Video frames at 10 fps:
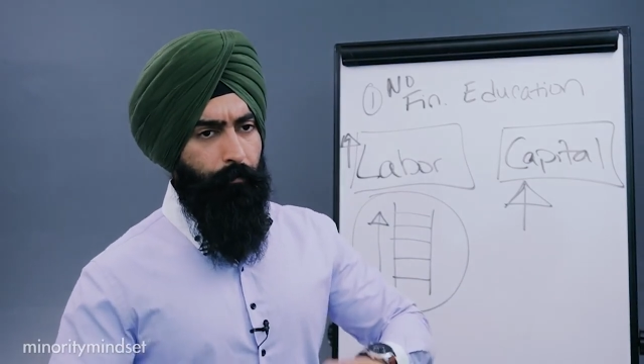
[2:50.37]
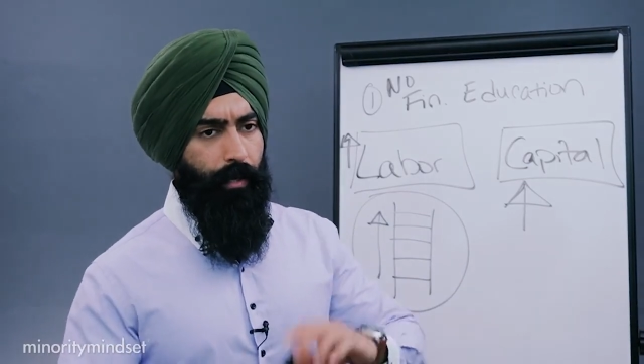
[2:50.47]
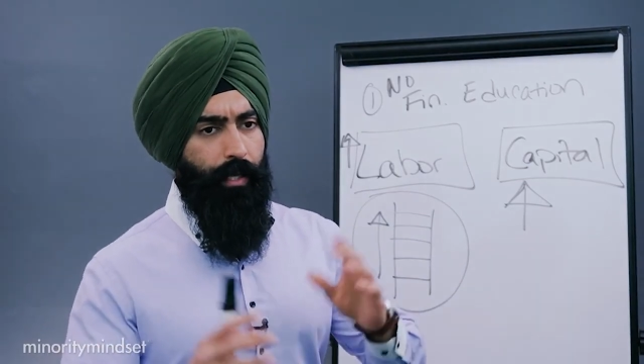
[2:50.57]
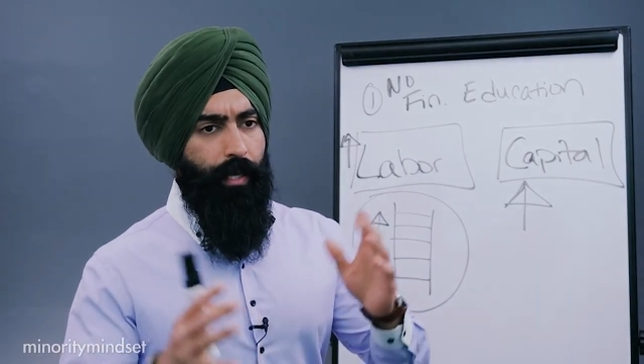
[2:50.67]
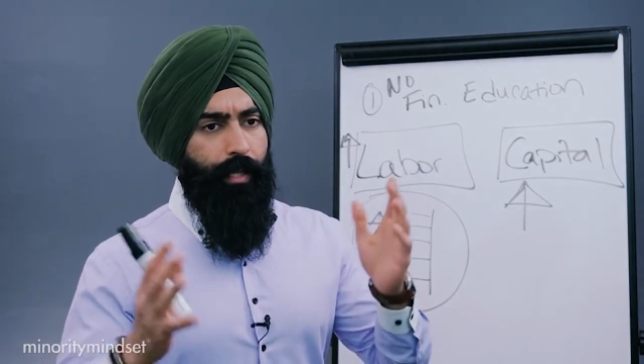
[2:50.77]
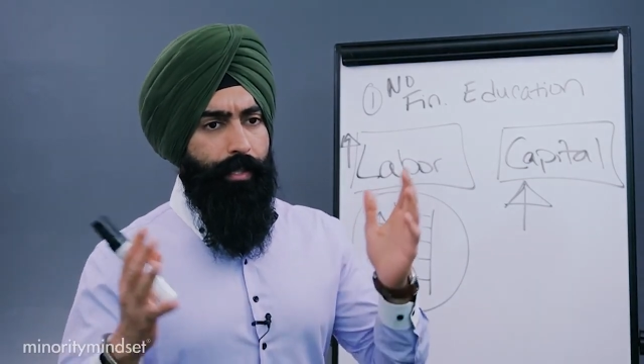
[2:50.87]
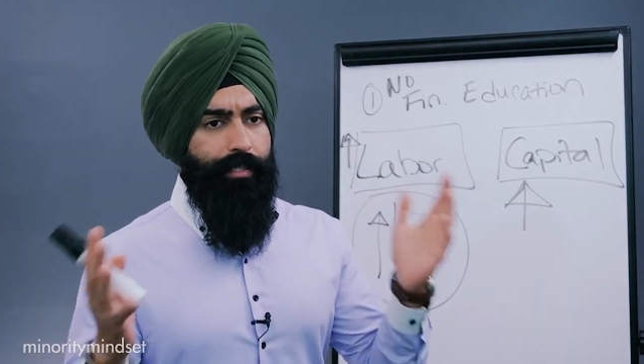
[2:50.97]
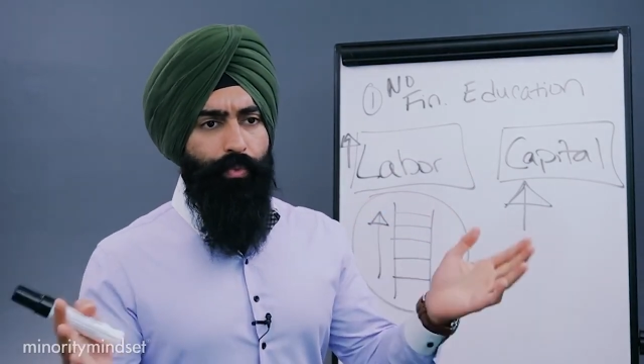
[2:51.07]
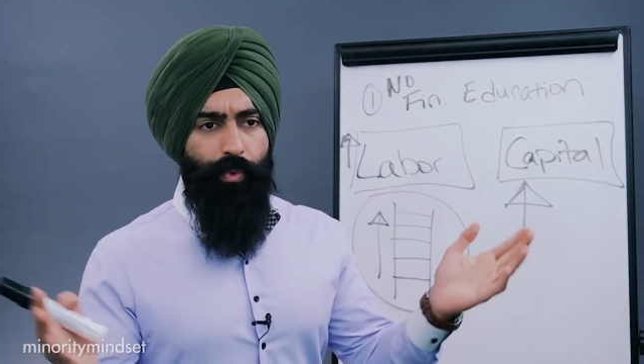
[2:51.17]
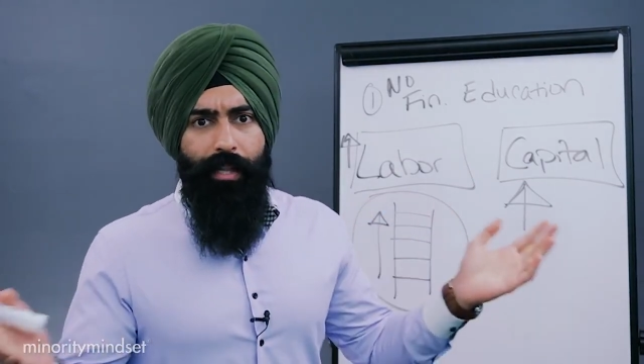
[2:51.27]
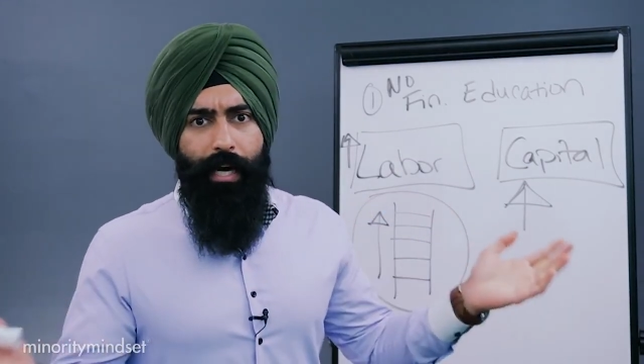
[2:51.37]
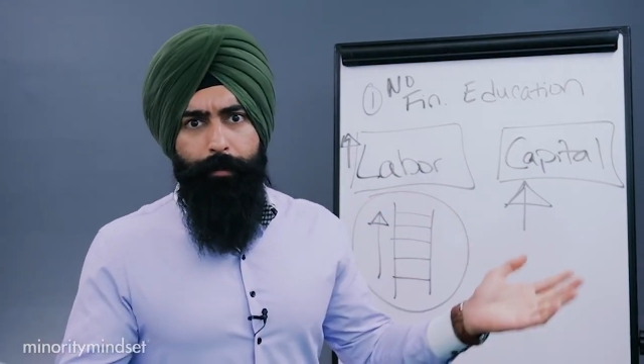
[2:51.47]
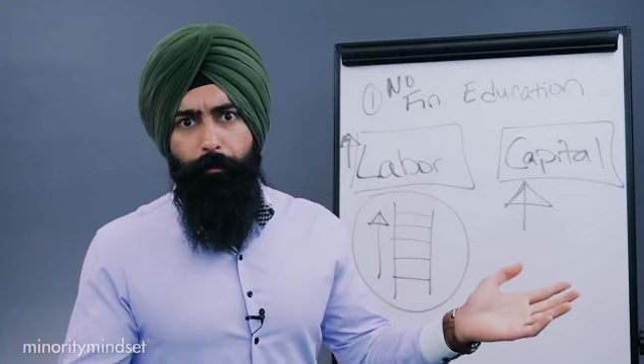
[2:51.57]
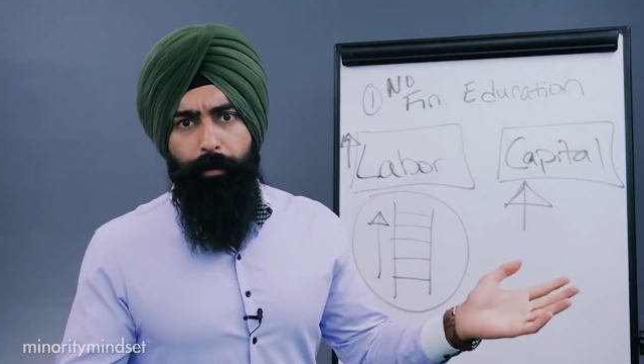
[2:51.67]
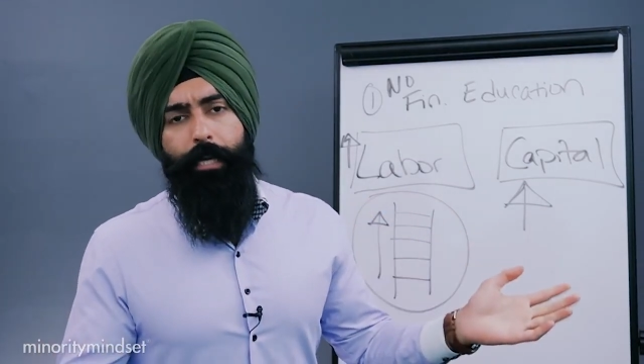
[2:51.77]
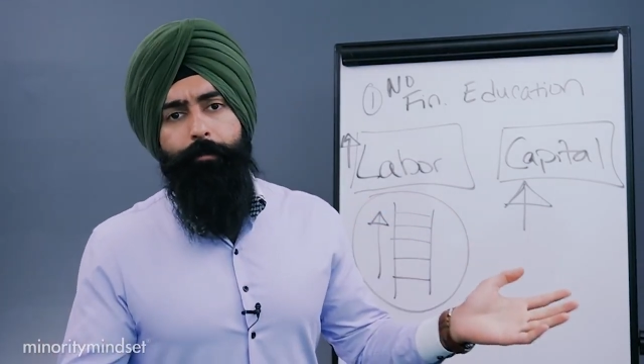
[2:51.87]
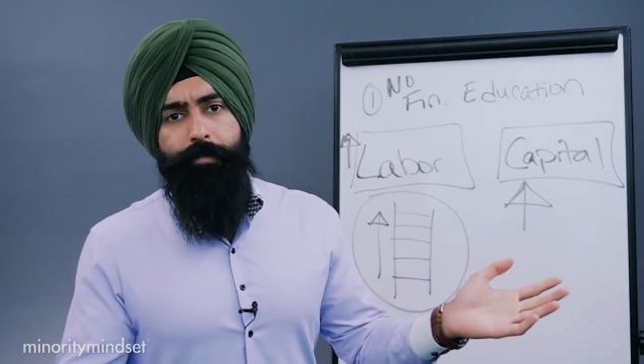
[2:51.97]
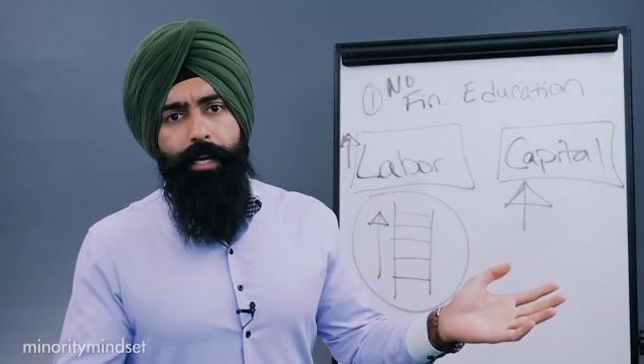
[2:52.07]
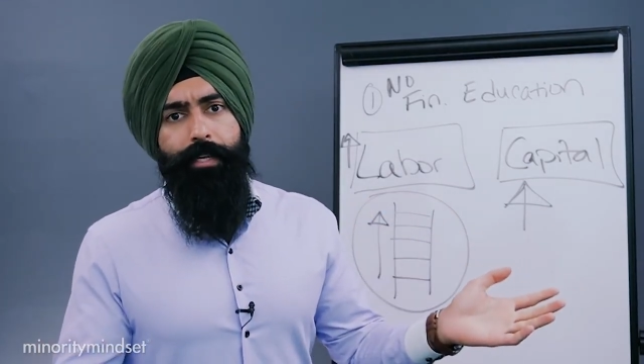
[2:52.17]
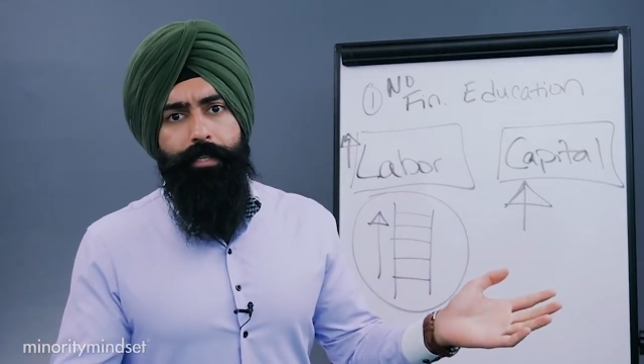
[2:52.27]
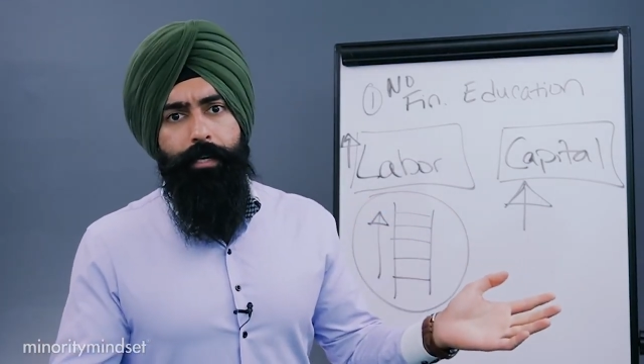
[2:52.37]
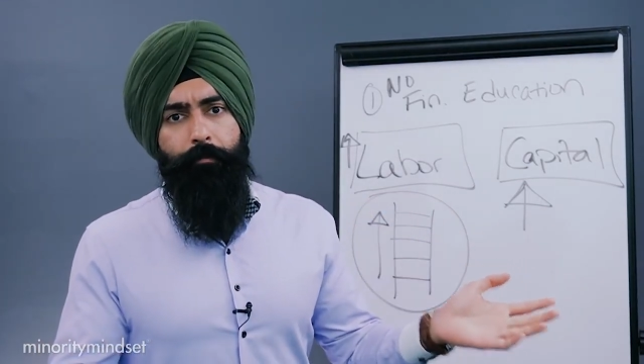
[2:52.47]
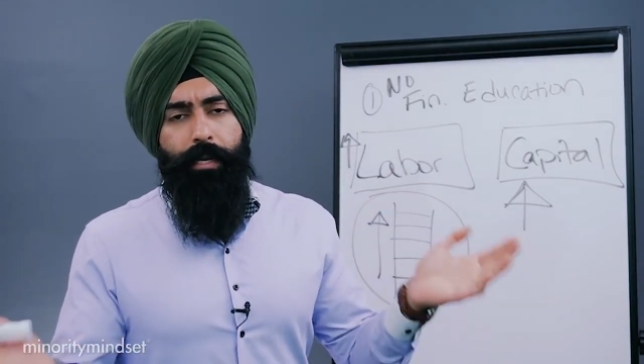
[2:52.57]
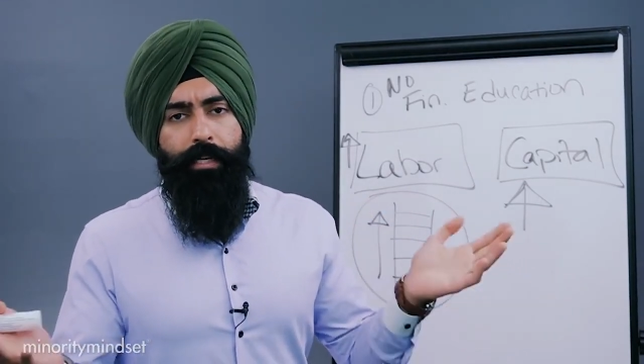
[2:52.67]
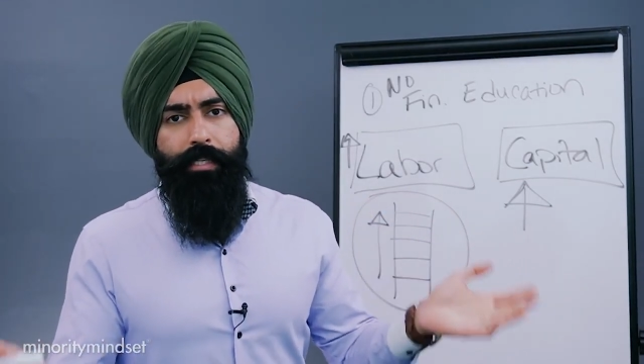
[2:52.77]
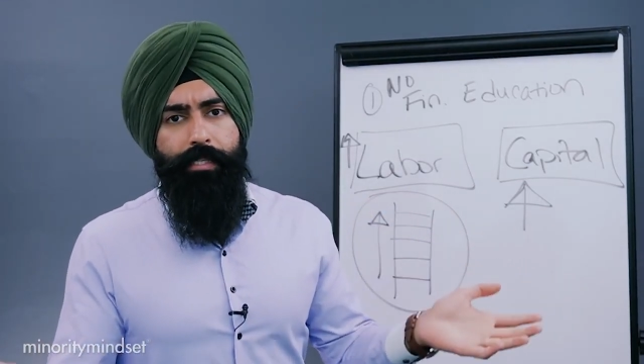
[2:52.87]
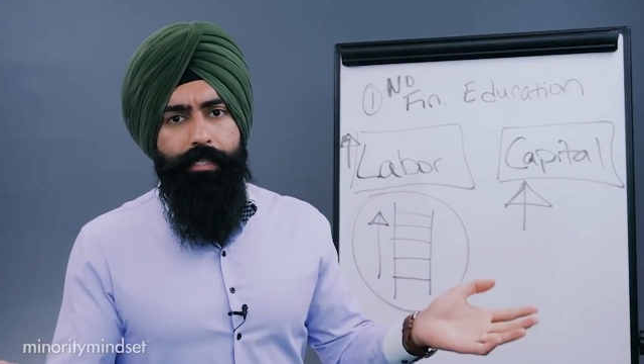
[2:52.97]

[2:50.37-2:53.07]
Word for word: but this is where a lot of people get upset because they